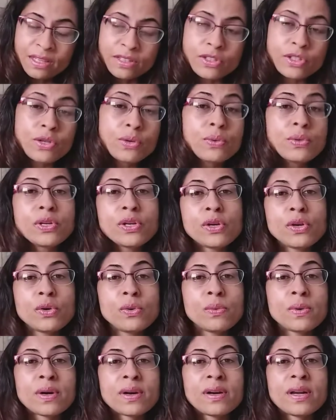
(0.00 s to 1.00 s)
to
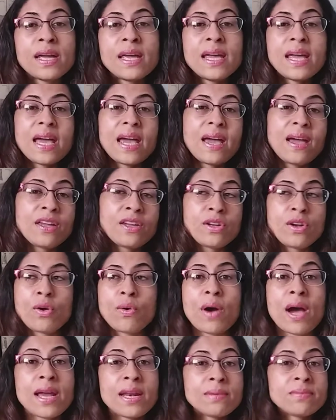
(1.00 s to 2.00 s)
you, or you
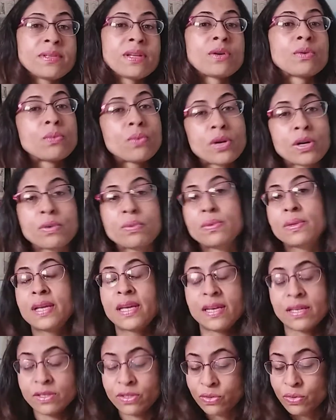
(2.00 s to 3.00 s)
know, items that are
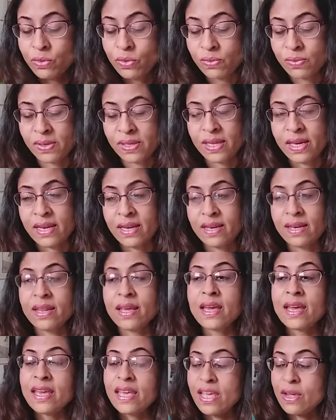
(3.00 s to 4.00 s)
work-related, school-related,
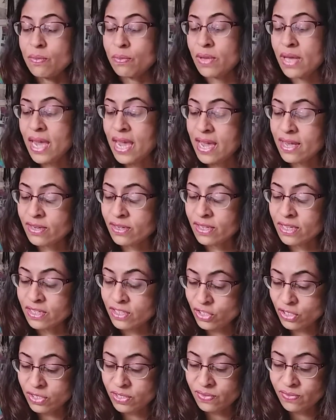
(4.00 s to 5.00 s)
it will handle
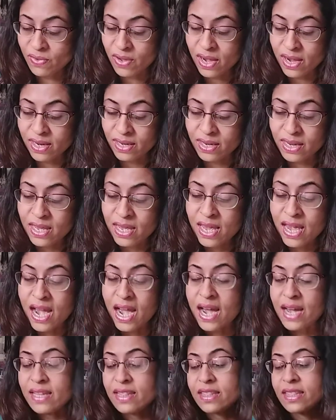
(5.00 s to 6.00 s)
it just fine.
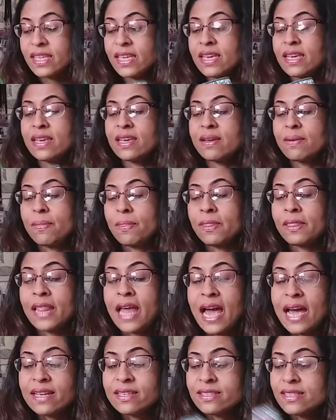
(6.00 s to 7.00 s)
The
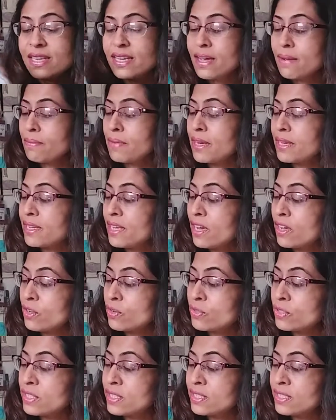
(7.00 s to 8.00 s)
last thing I'm going to tell
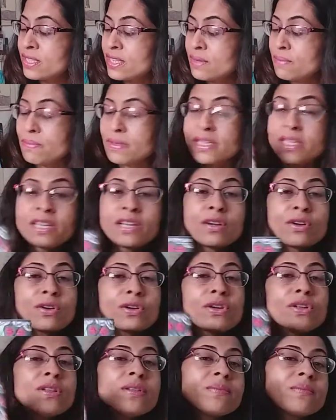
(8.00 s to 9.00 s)
you is just the
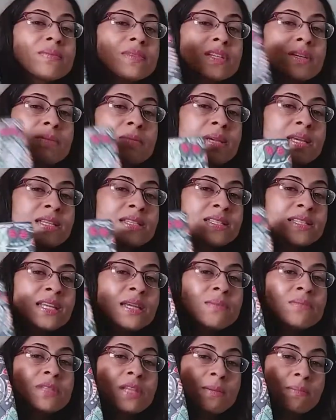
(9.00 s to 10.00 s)
material to me
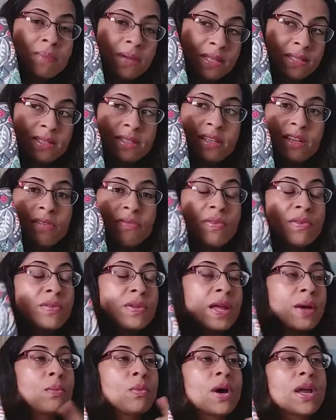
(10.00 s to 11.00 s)
seems a bit stiff.
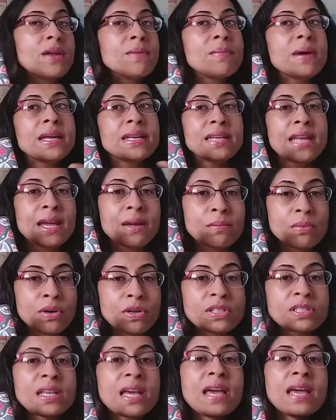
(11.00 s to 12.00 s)
Now, one of my
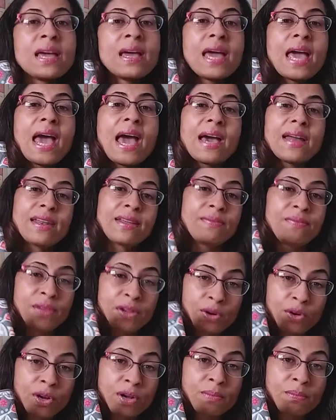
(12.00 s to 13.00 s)
neighbors had a
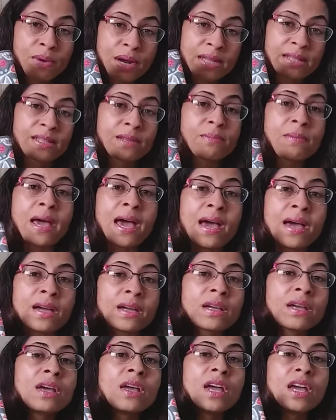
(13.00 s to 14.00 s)
Vera Bradley
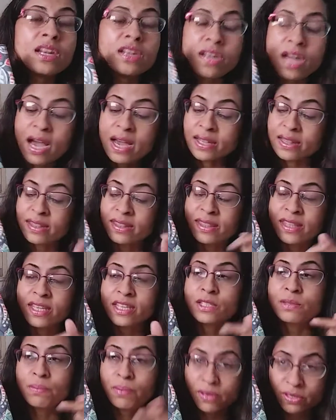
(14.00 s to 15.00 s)
bag, not
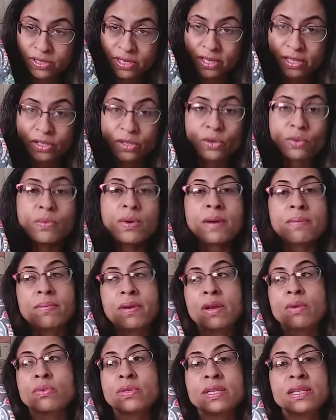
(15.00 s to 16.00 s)
this particular one, but
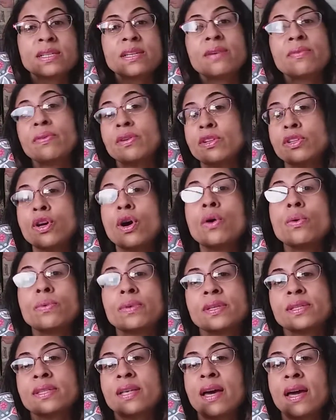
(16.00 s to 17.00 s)
it was a different tote
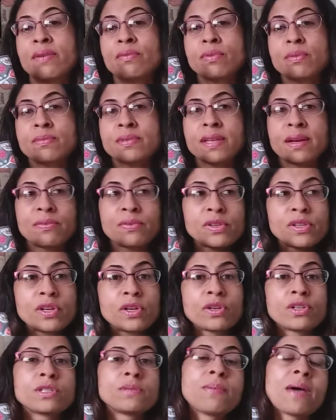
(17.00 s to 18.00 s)
design from several
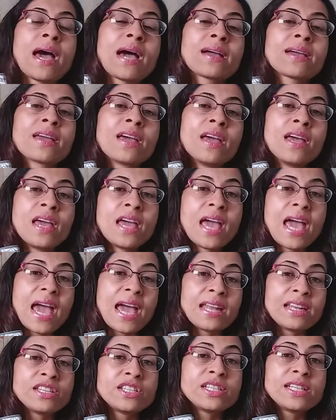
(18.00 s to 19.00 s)
years back,
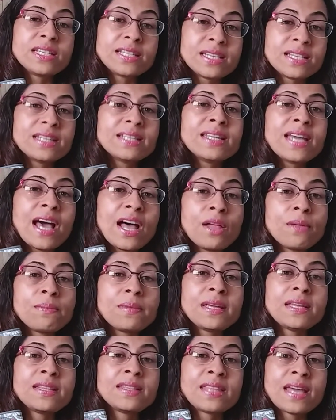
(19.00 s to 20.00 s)
and she did tell
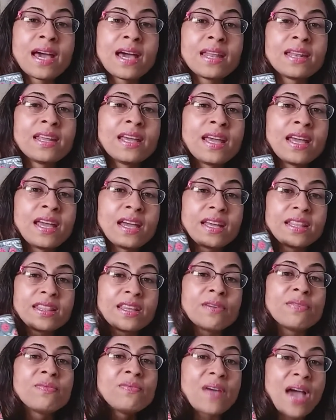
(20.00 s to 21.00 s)
me that
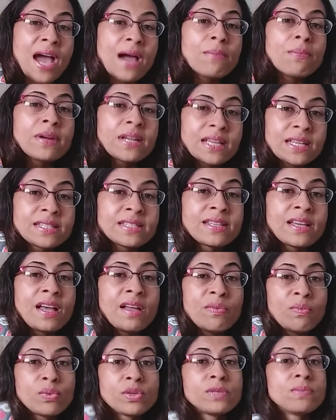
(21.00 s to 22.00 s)
the fabric
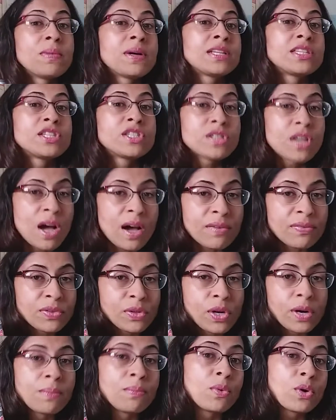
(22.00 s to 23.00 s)
itself was much
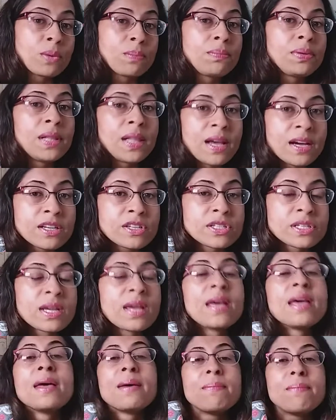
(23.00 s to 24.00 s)
softer and more plush
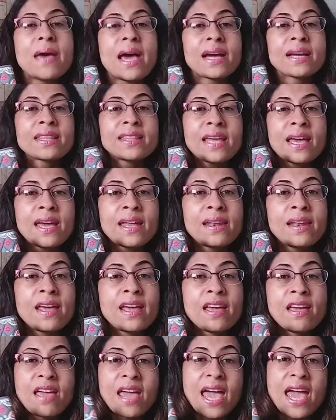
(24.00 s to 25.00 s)
back then,
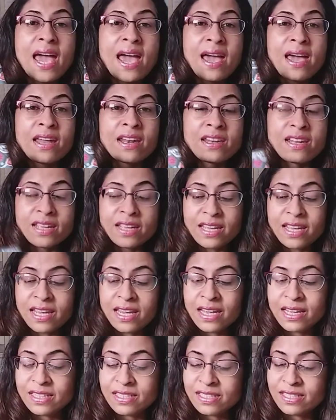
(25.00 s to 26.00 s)
and
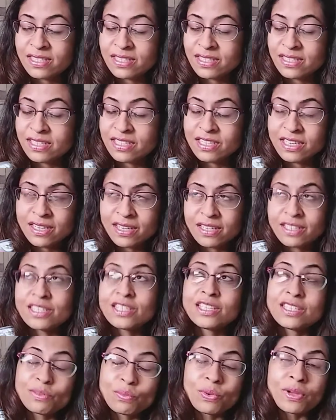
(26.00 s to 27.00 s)
it's she
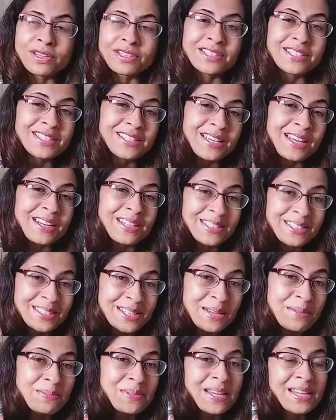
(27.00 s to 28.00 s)
said it
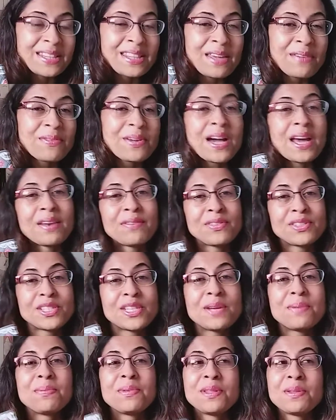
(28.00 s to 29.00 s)
seems like they've kind of
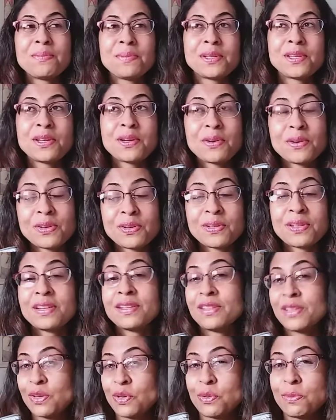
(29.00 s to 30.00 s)
cheapened the material a
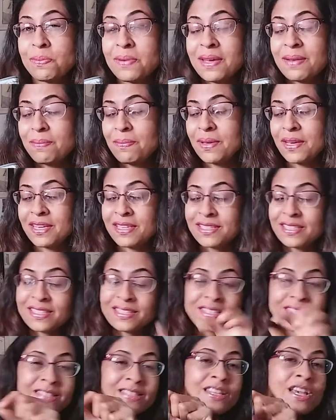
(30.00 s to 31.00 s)
little bit, because
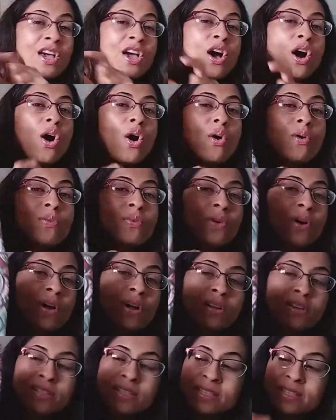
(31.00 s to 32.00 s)
this is
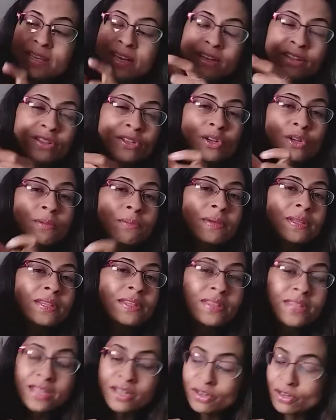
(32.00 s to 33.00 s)
overall, she said, a little bit
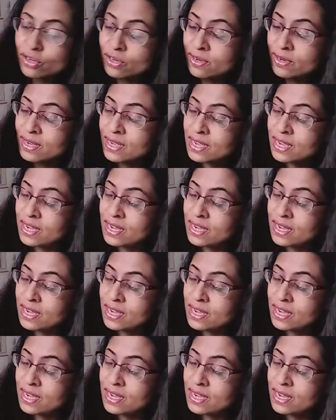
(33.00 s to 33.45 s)
thinner,